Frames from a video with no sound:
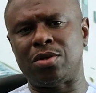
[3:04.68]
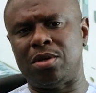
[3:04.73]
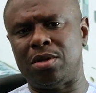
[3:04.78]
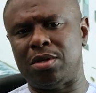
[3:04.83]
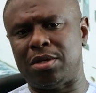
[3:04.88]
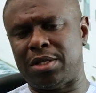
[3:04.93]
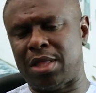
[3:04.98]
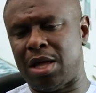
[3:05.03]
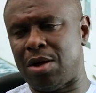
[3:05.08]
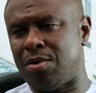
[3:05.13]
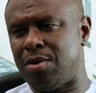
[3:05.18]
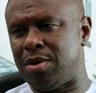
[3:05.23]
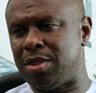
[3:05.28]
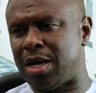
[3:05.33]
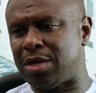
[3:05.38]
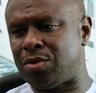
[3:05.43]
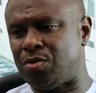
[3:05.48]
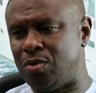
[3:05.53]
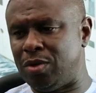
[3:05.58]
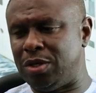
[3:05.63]
stakeholders
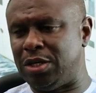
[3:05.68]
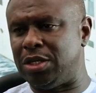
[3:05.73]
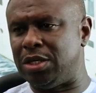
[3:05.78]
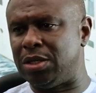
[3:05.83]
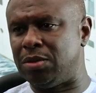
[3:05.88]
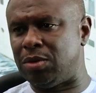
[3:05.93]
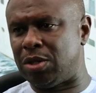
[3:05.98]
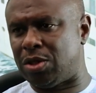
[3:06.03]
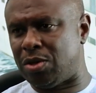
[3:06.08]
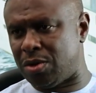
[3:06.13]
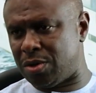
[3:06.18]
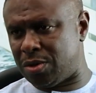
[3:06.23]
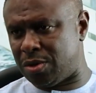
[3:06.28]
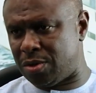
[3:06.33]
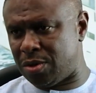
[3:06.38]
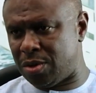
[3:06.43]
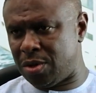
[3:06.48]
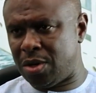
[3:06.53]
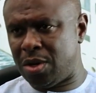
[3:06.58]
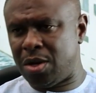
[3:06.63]
who deal with us
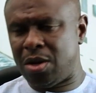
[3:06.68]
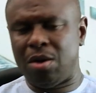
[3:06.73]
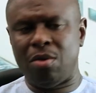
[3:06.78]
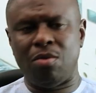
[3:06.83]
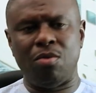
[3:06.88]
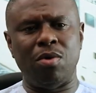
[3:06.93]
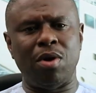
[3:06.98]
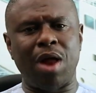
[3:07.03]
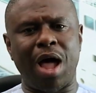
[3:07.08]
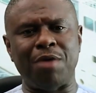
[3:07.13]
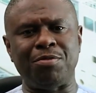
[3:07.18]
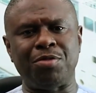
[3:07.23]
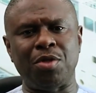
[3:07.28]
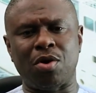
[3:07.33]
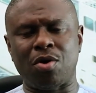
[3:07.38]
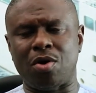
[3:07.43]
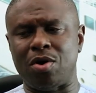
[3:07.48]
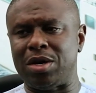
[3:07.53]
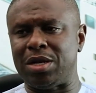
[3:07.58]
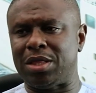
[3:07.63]
will have to
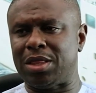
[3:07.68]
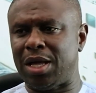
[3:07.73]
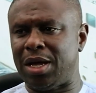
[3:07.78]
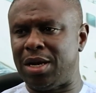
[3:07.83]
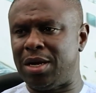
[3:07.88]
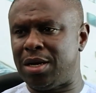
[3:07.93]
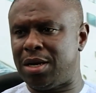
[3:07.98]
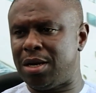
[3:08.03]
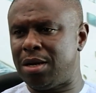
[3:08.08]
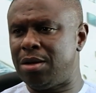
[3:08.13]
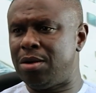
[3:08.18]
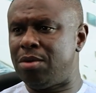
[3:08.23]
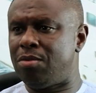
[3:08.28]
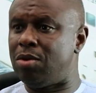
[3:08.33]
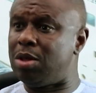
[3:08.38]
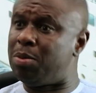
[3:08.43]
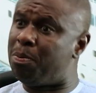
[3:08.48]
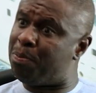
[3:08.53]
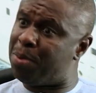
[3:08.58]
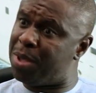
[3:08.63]
contend with
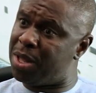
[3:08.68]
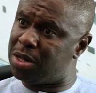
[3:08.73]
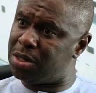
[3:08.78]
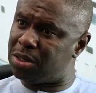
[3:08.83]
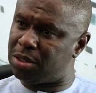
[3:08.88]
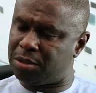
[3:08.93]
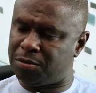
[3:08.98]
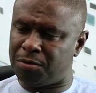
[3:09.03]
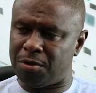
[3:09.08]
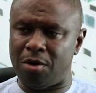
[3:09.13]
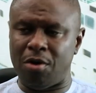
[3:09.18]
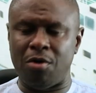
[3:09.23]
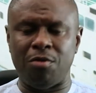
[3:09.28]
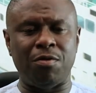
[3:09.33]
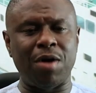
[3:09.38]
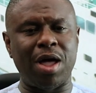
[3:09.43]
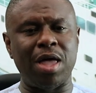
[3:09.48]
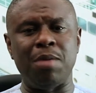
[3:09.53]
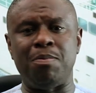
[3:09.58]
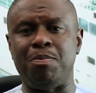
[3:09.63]
bills for over
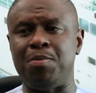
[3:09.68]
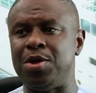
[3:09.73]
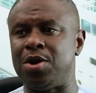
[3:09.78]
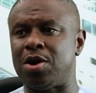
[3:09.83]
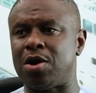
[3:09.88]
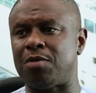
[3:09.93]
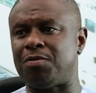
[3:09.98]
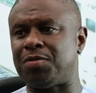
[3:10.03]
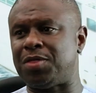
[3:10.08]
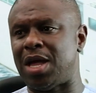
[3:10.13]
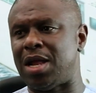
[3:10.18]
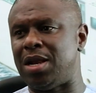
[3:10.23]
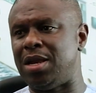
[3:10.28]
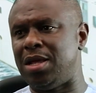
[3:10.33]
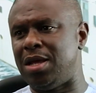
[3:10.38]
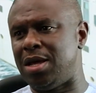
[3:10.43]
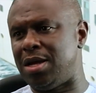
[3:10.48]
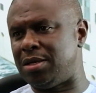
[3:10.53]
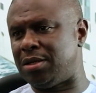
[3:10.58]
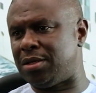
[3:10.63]
a period of 10
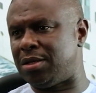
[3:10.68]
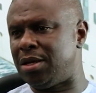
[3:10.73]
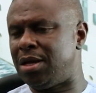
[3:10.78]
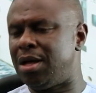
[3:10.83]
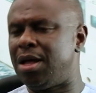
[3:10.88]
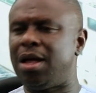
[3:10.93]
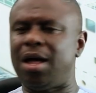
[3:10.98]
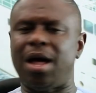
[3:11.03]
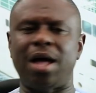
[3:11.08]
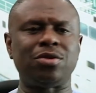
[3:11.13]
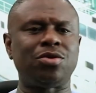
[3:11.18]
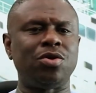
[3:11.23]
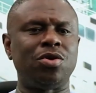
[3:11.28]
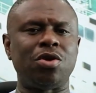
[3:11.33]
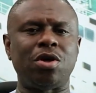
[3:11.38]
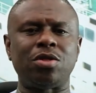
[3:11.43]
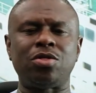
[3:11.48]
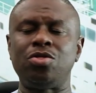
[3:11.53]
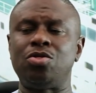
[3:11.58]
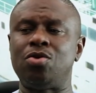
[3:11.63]
years. And so not
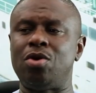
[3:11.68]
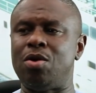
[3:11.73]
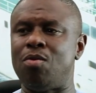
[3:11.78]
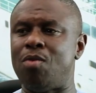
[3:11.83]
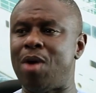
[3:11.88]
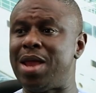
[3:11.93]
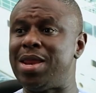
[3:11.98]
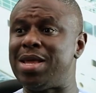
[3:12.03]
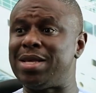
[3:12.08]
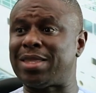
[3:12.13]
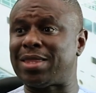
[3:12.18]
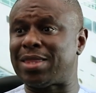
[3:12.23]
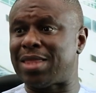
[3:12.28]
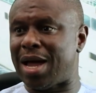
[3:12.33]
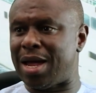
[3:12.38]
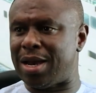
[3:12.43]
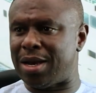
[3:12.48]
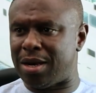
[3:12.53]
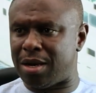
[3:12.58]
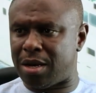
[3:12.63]
knowing where they
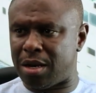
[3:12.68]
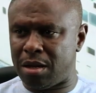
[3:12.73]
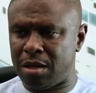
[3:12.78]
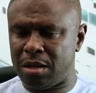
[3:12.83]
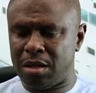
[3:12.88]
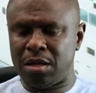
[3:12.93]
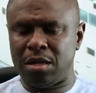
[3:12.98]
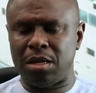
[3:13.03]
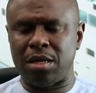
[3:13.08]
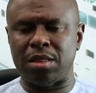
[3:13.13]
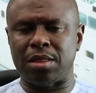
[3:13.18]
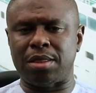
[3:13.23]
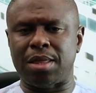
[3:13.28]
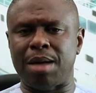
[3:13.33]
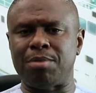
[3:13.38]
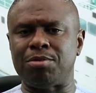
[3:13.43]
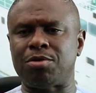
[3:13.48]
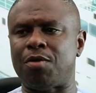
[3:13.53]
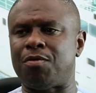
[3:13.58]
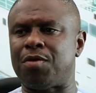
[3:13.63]
stand in terms
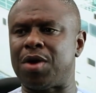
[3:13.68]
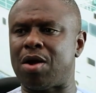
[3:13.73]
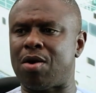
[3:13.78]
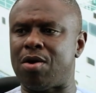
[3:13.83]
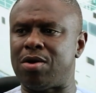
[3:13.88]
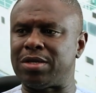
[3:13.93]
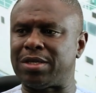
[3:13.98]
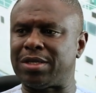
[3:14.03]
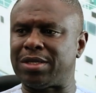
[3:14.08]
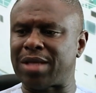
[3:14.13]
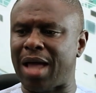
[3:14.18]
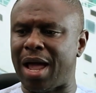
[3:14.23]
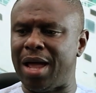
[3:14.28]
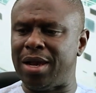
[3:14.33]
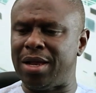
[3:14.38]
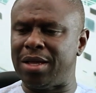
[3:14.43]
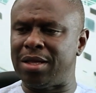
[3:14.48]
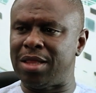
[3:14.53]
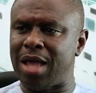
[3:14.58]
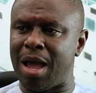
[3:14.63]
of
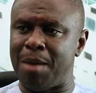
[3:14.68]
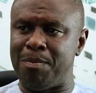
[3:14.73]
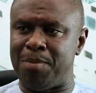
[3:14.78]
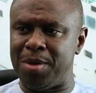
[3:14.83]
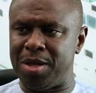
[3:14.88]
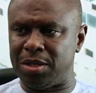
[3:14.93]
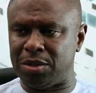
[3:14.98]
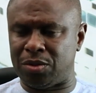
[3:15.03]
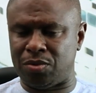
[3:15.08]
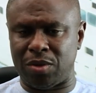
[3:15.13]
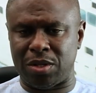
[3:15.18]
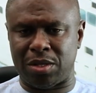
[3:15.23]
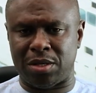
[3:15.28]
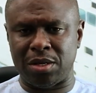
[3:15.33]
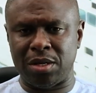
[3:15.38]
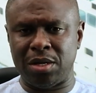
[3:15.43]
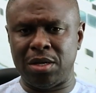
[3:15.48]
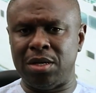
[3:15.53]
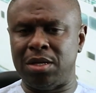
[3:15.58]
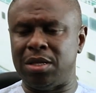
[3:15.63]
reconciling their bills with
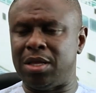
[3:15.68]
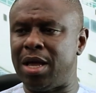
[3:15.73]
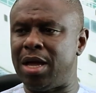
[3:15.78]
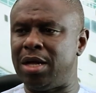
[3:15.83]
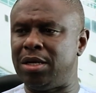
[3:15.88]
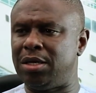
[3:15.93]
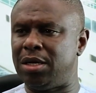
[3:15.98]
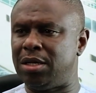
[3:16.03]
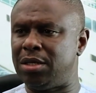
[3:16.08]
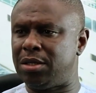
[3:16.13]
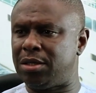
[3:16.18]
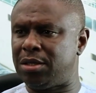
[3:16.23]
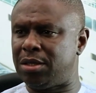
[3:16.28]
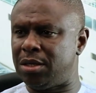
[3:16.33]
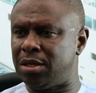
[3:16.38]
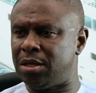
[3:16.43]
the agency.